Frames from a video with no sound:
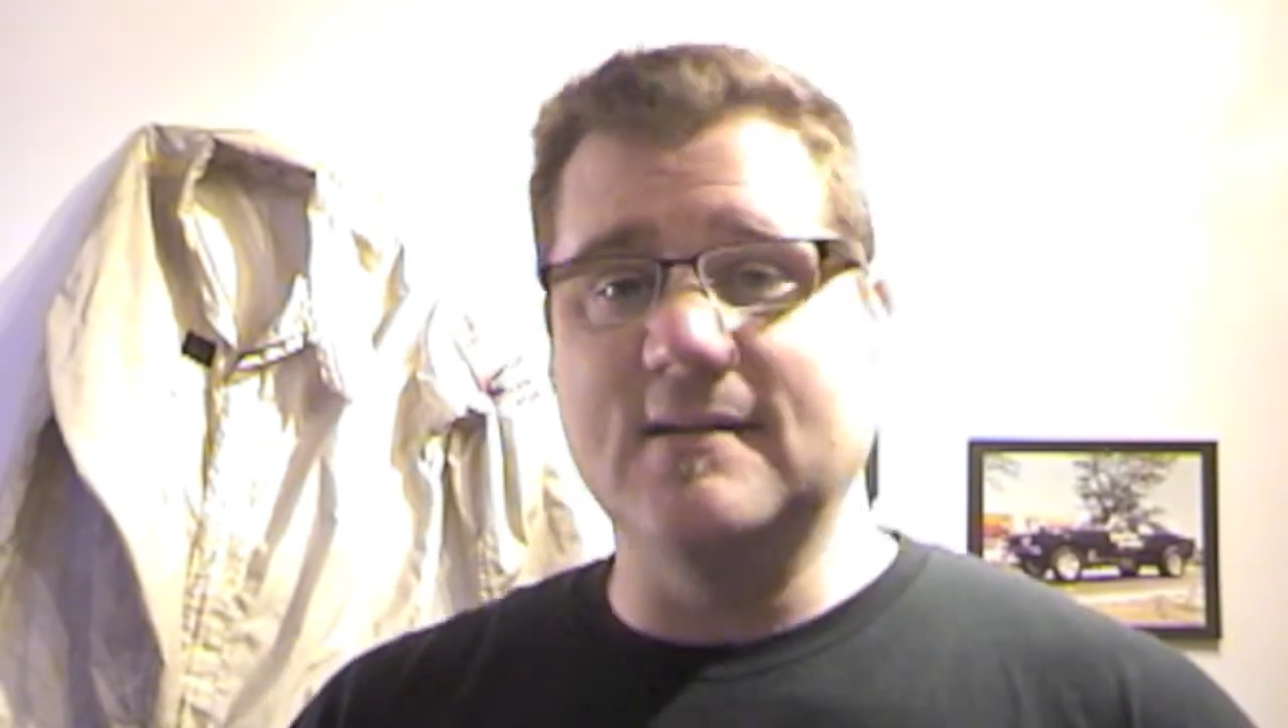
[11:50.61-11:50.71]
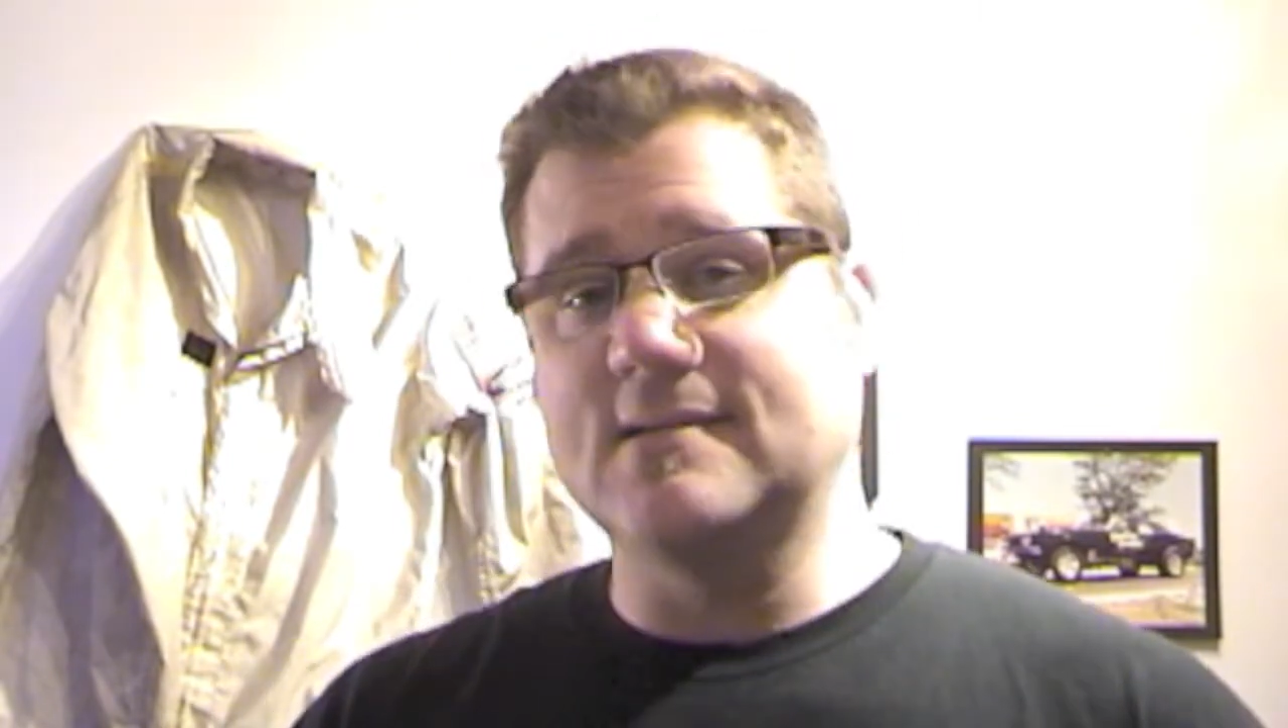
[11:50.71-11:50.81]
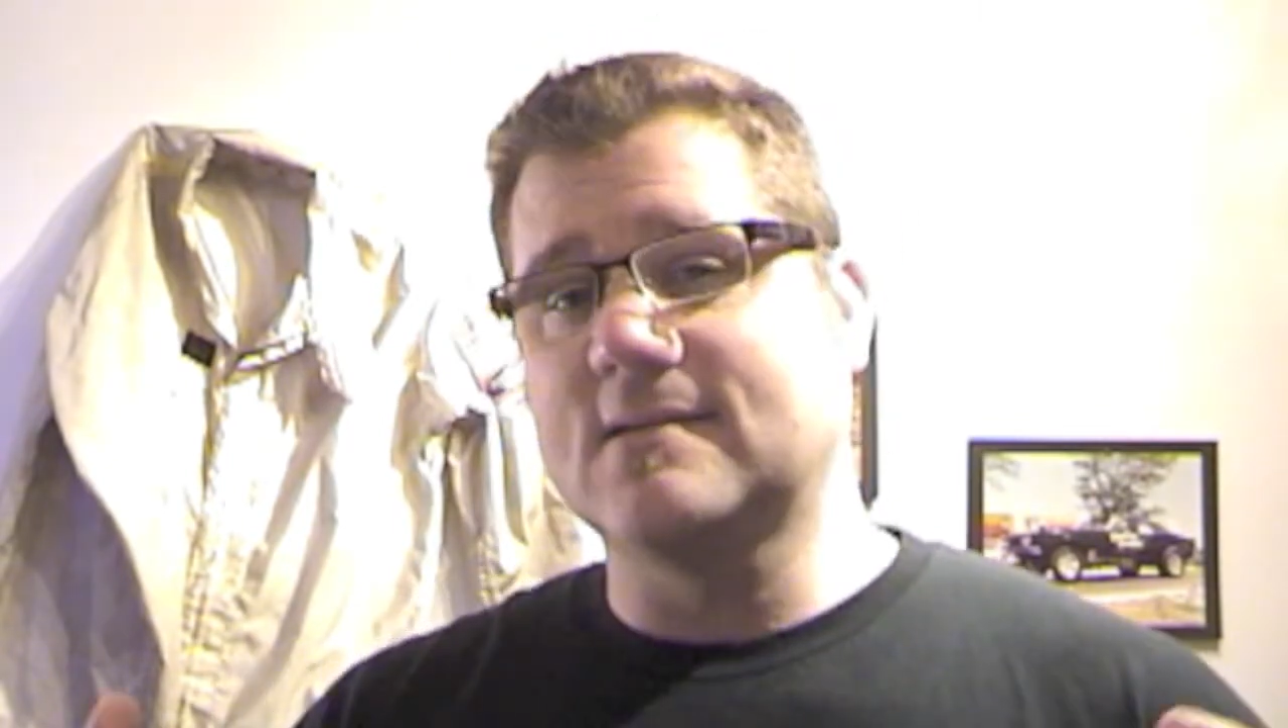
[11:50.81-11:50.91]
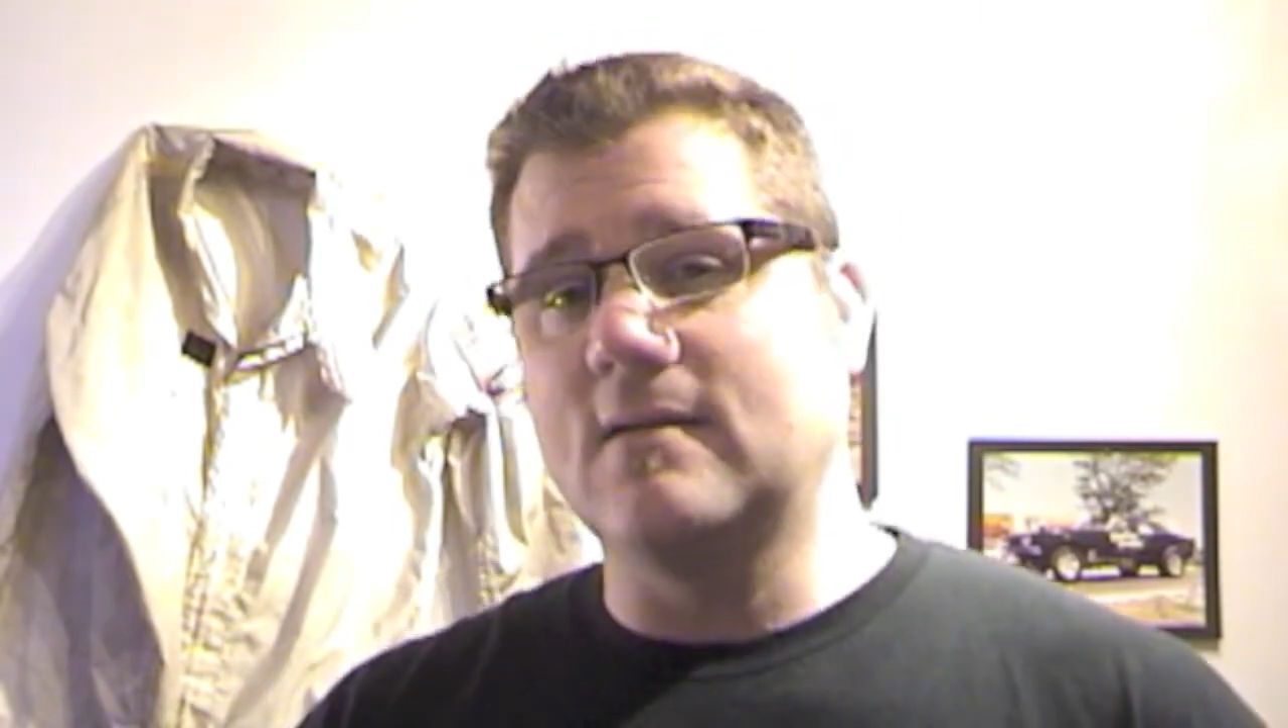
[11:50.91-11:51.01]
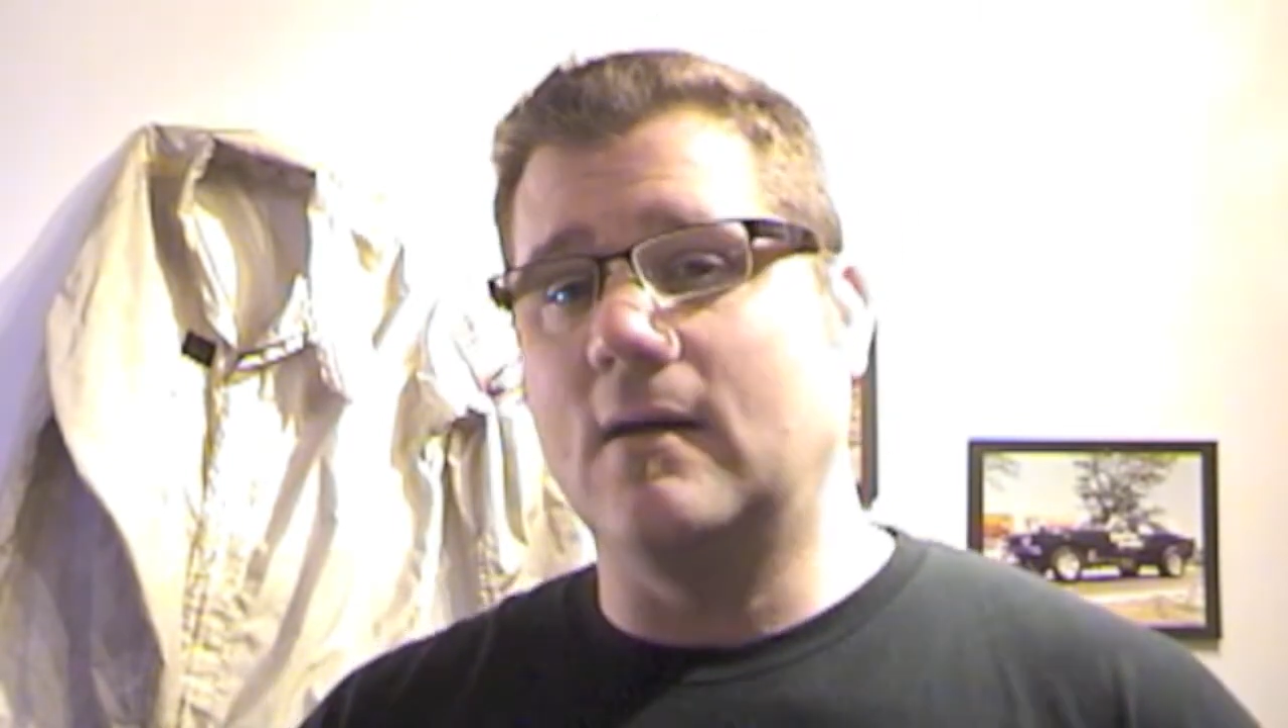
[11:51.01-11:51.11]

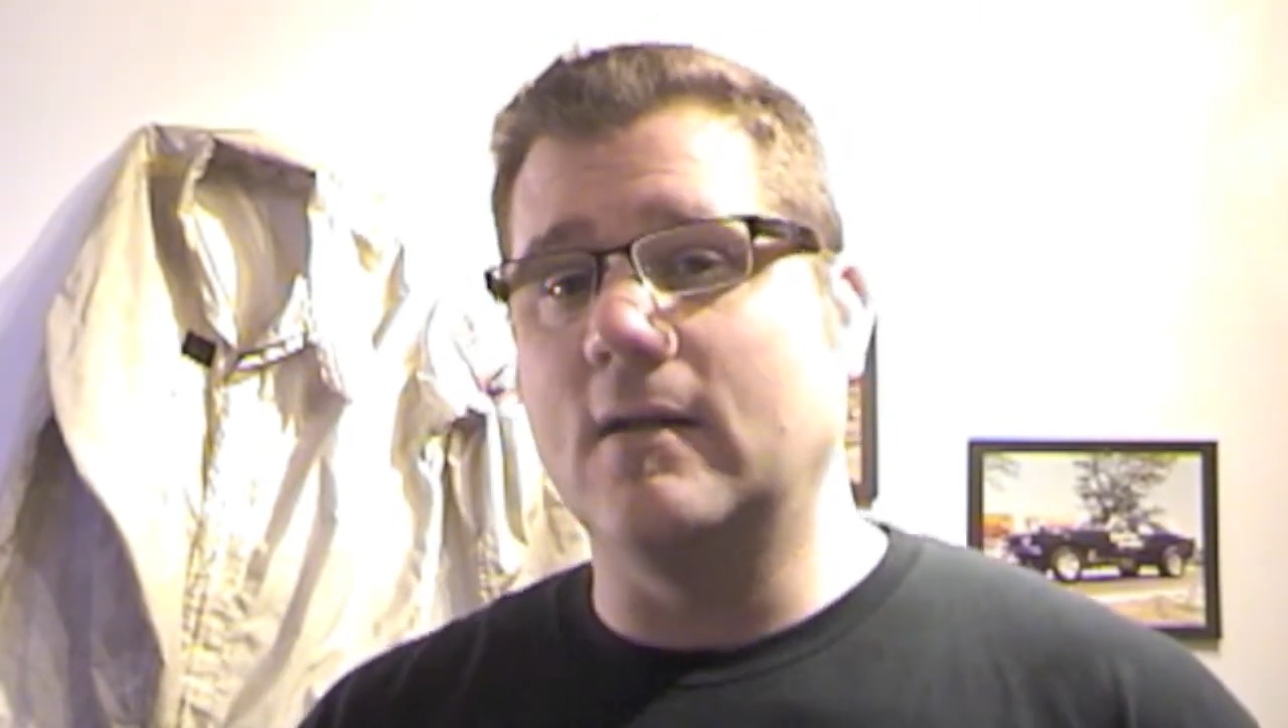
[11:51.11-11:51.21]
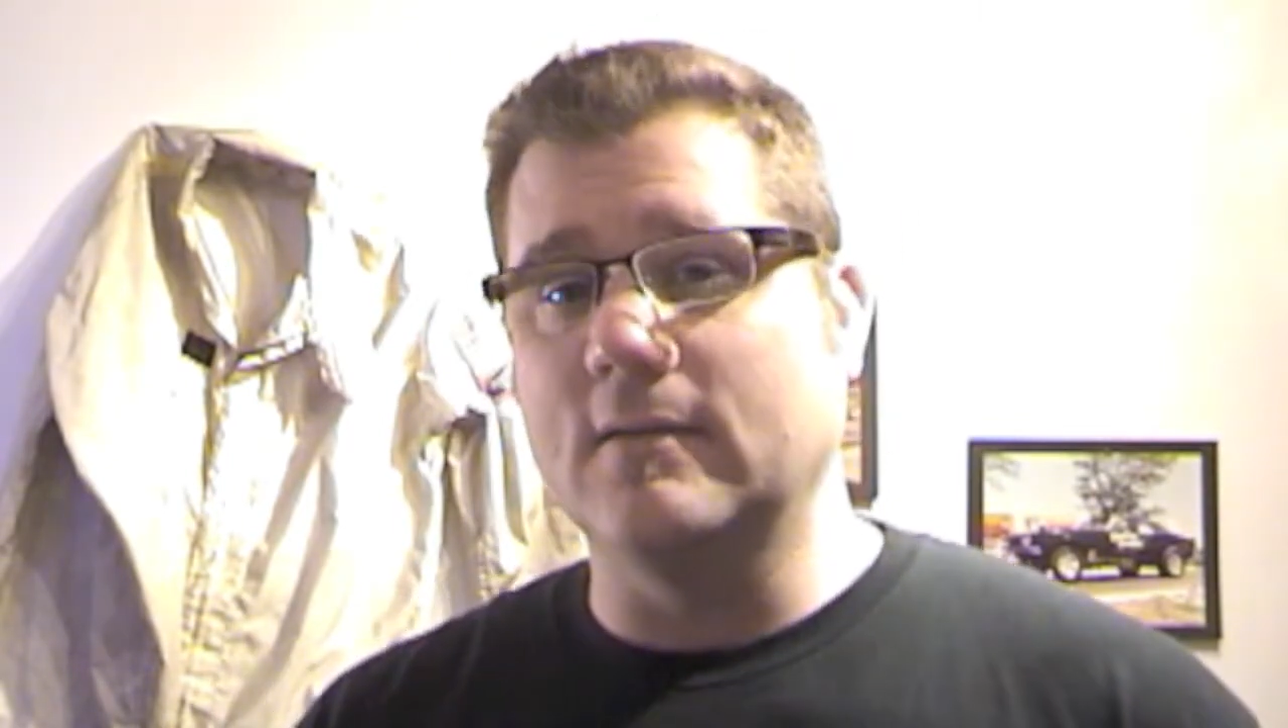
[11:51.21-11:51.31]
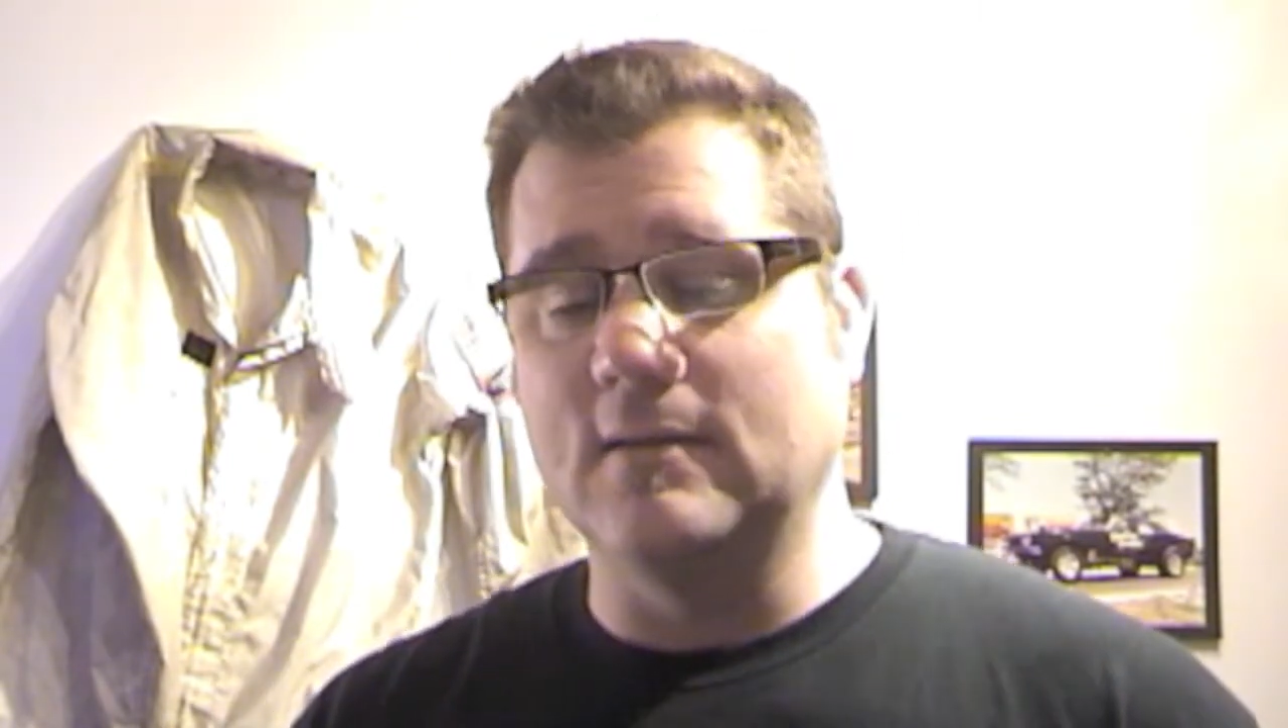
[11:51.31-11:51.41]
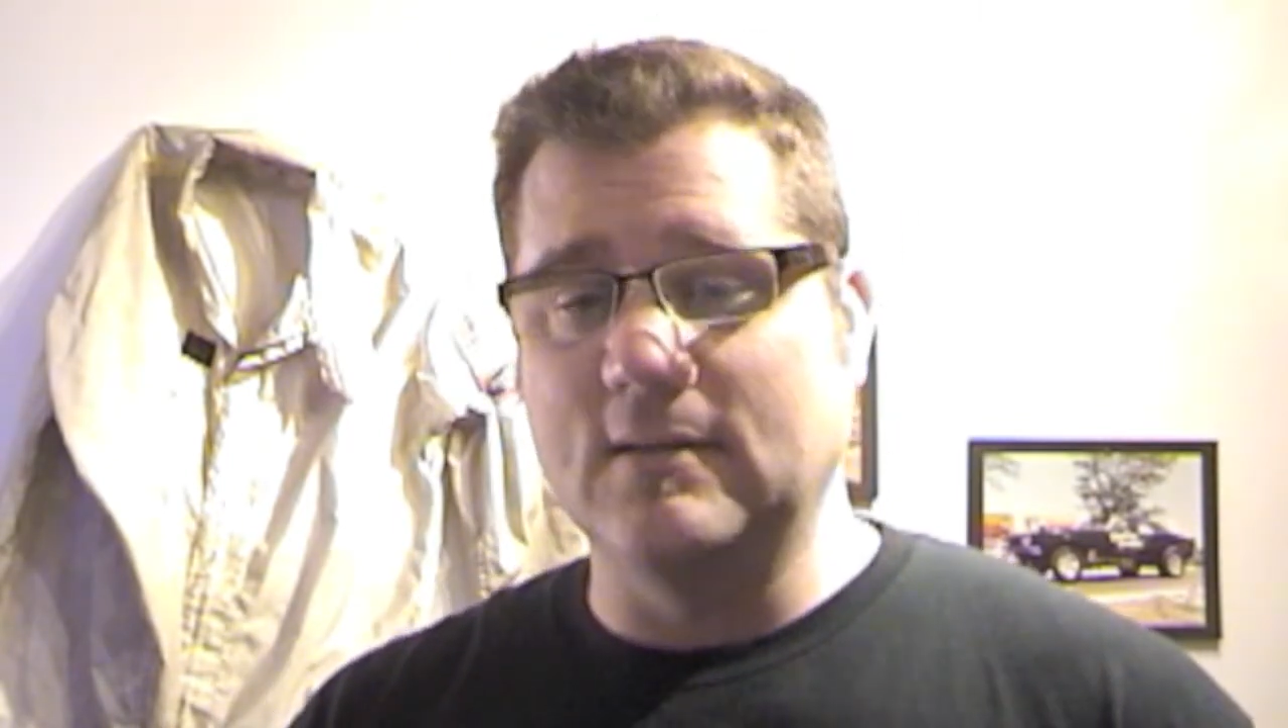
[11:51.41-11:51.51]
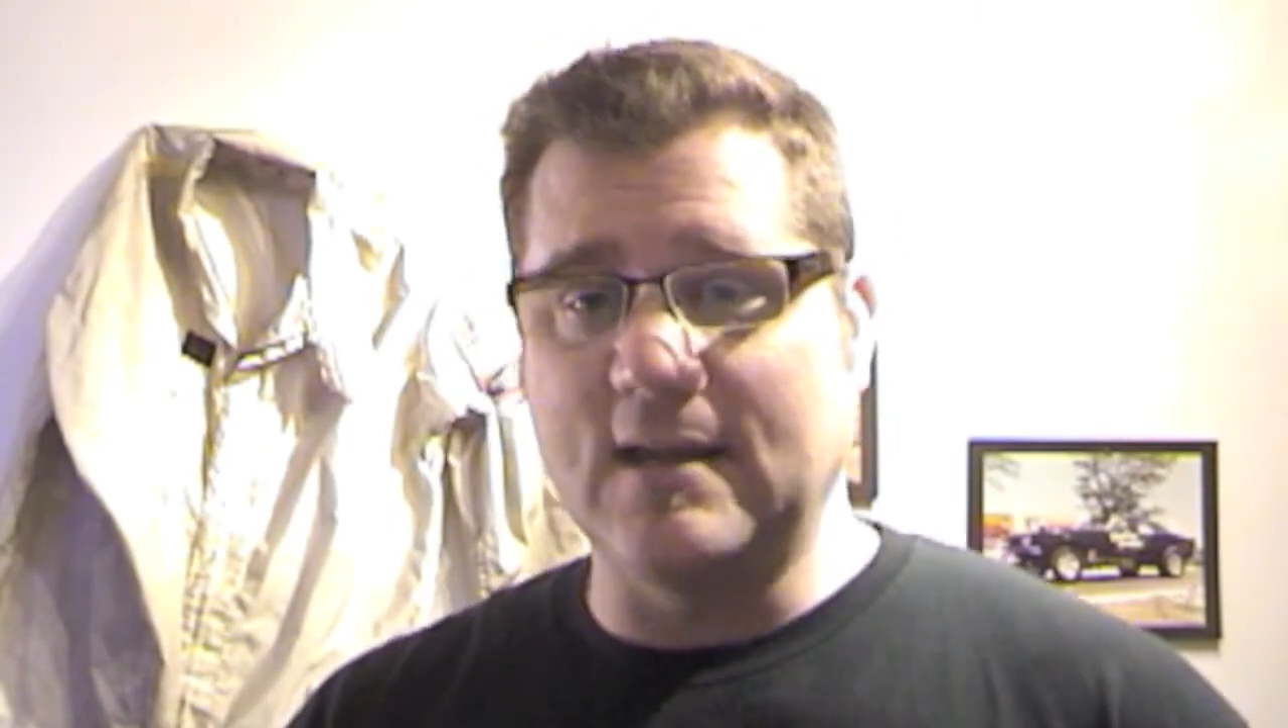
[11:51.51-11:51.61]
this is called